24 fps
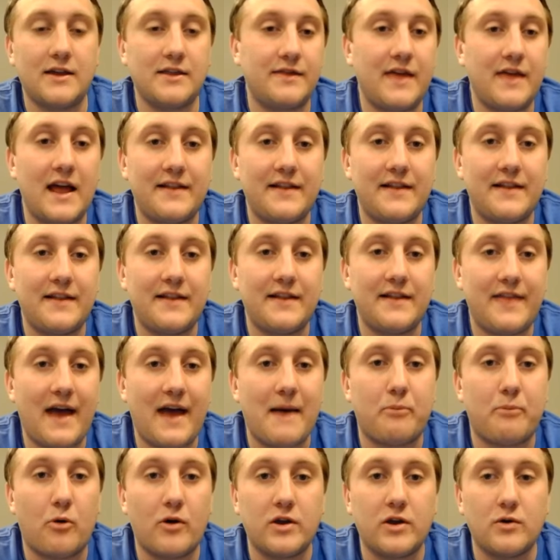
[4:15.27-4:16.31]
Then at that
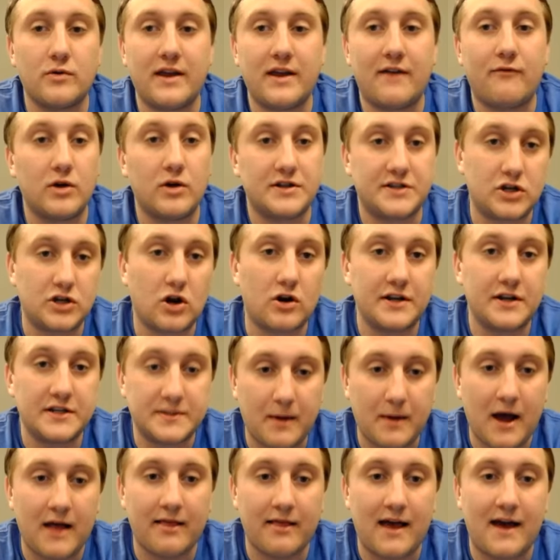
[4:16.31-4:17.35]
point, you only have one starting
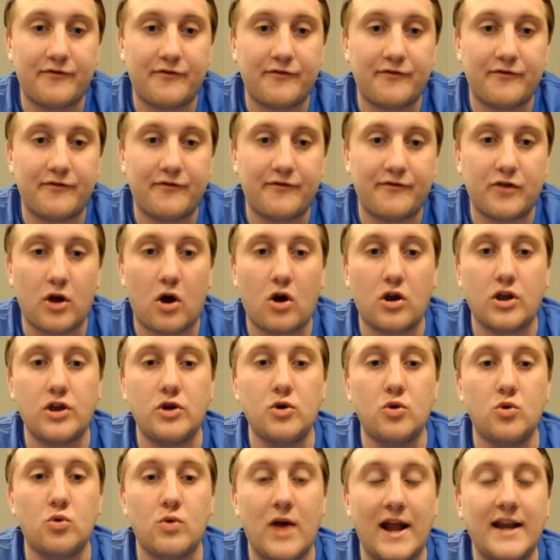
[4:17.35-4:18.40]
spot left. Are
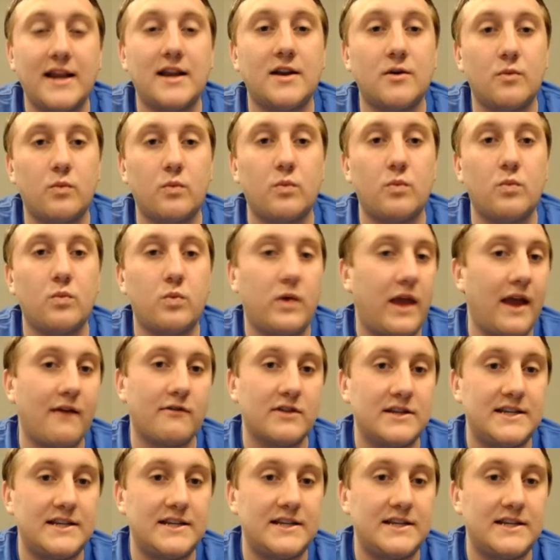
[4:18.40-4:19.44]
you ready to
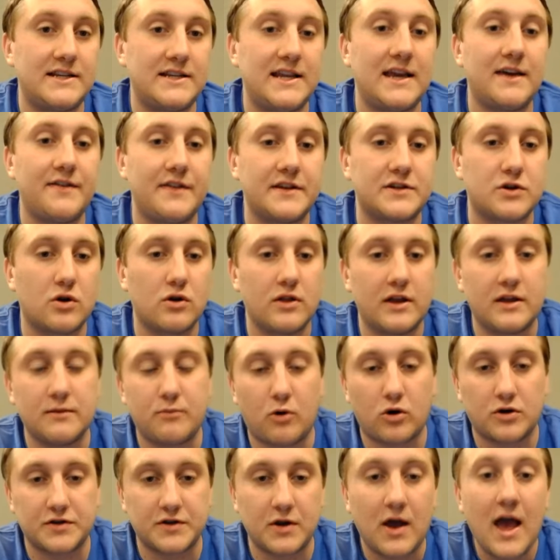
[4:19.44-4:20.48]
guarantee it this early in
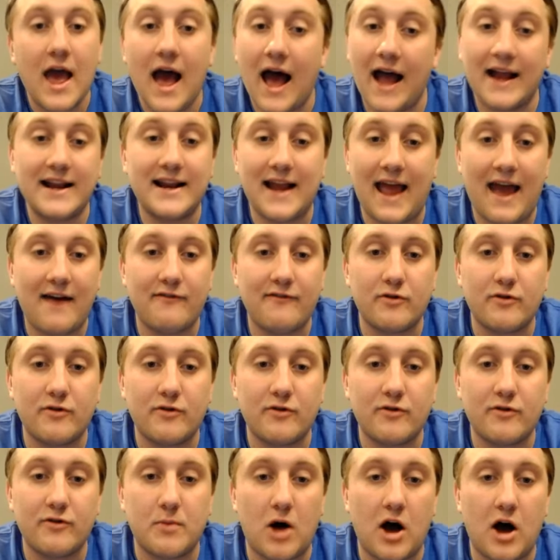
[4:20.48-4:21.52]
portal? So I didn't have
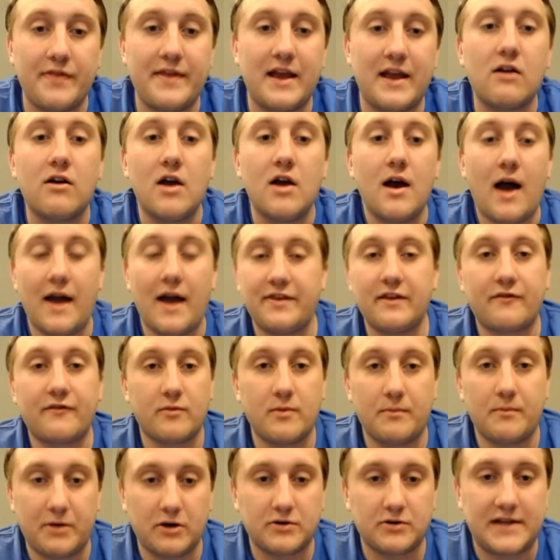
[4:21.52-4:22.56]
him on there. I think
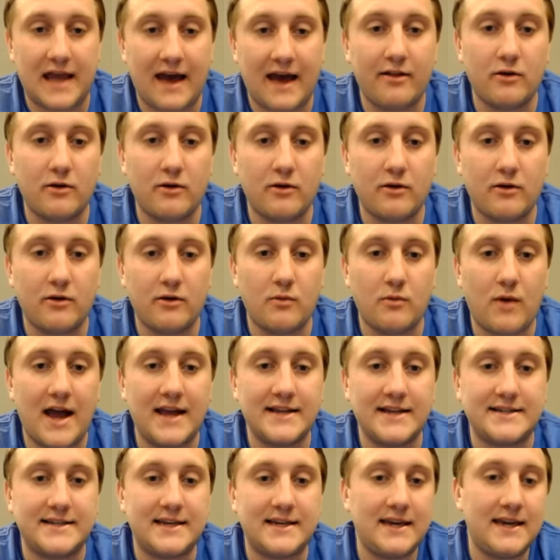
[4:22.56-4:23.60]
from a pure
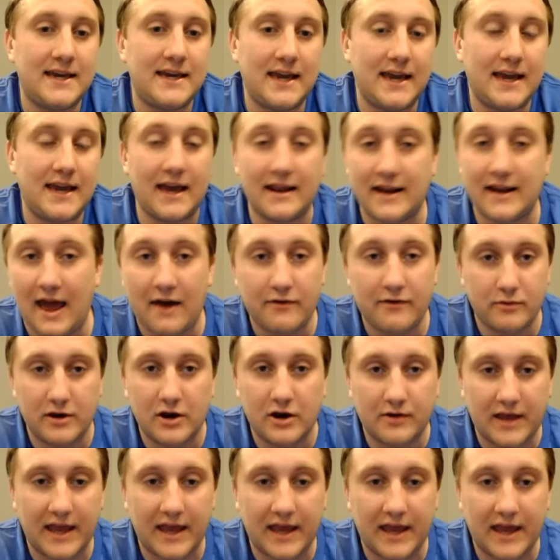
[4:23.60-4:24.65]
talent-wise, and now that
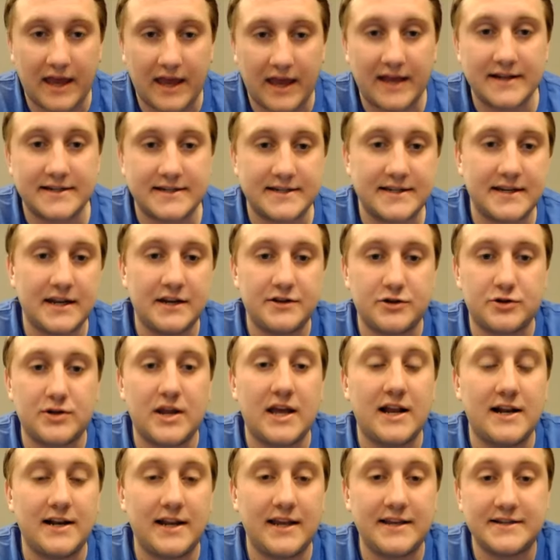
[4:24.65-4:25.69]
we know Kansas is
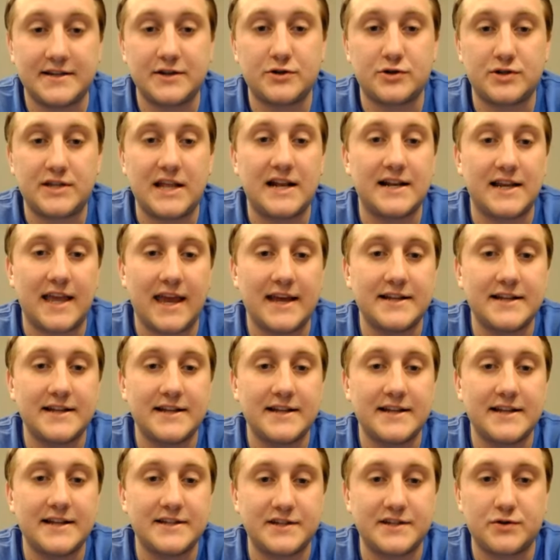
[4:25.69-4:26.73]
interested and he's interested in
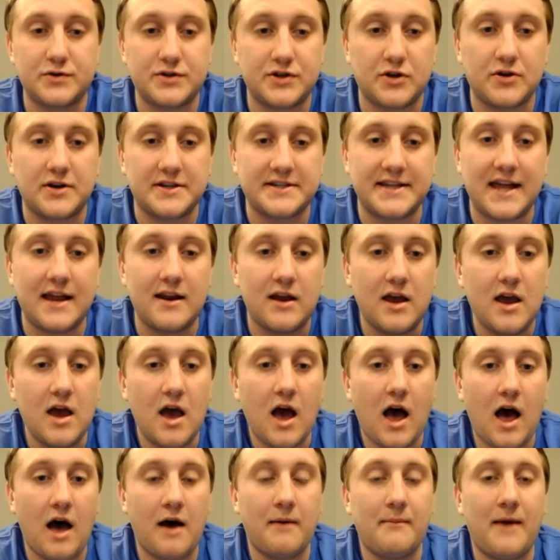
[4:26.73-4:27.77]
Kansas to a certain extent,
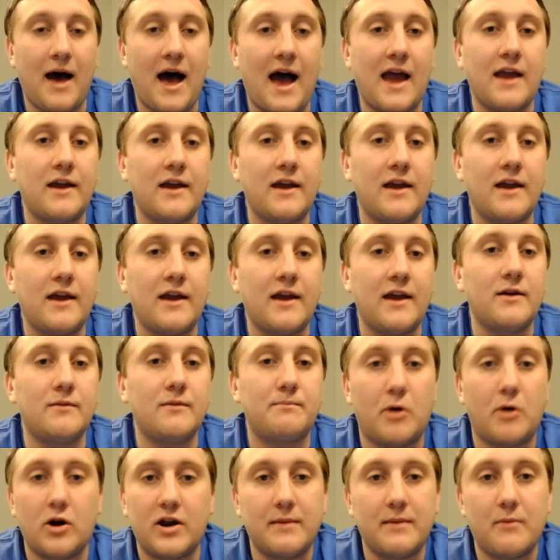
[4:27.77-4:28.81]
I
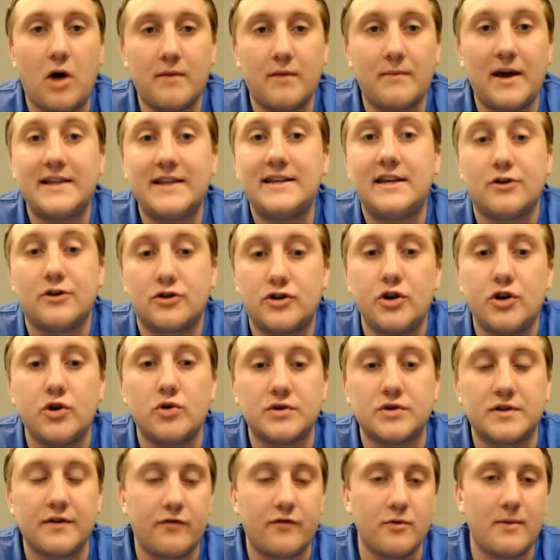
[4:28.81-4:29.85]
put him on my tier
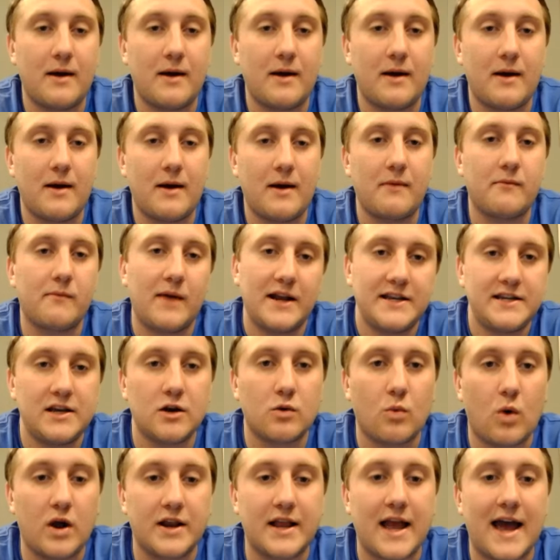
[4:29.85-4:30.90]
two. So if you remember, my tier
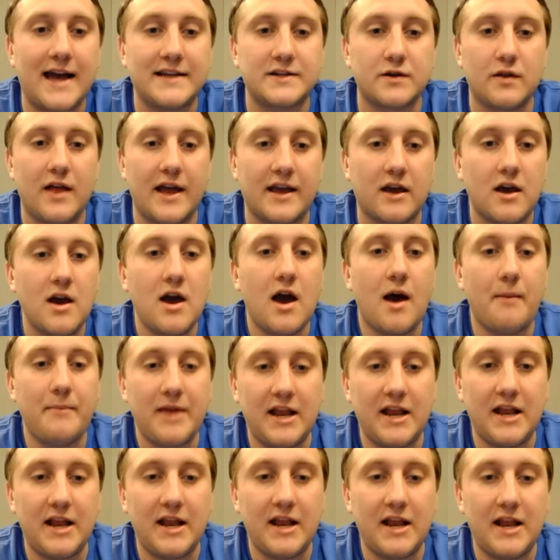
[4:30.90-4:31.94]
one guys are like
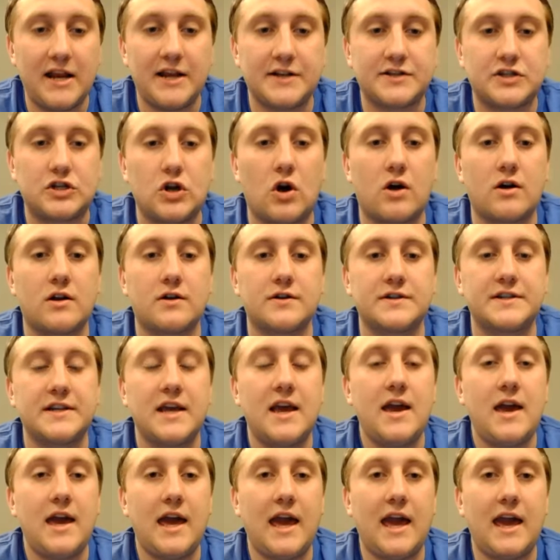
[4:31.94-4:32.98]
immediate starters
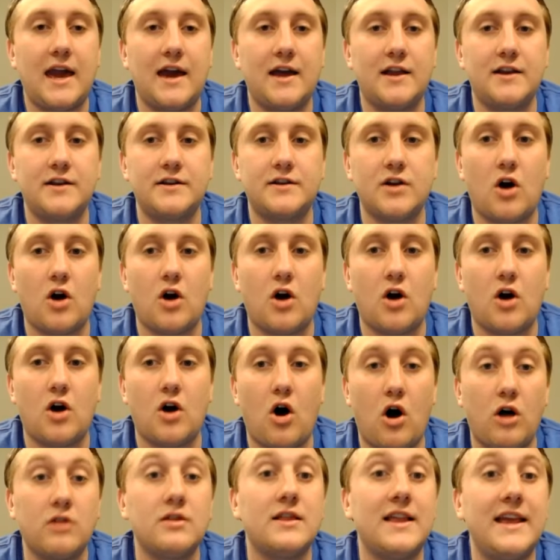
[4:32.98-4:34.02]
and
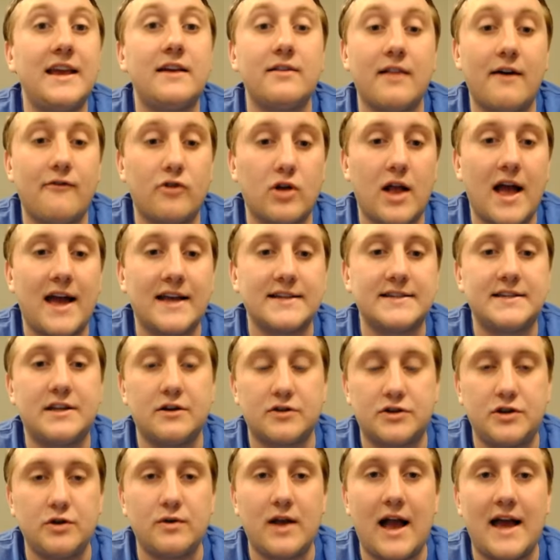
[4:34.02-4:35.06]
all league level guys.
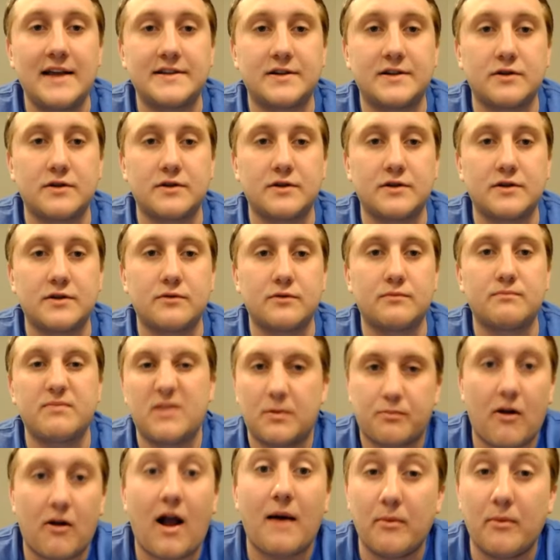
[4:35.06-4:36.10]
Tier two guys they're
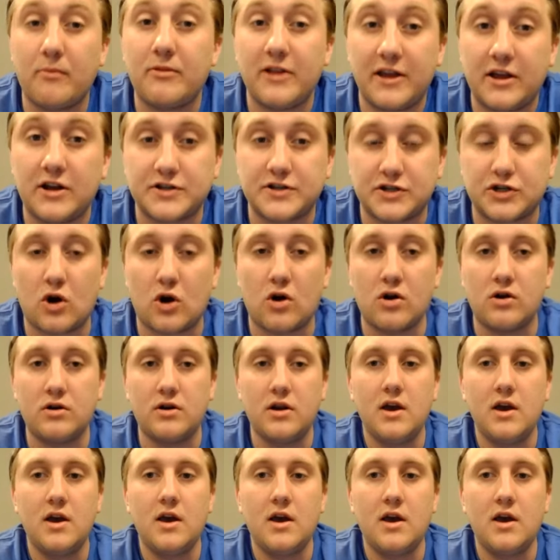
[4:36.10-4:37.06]
probably going to start.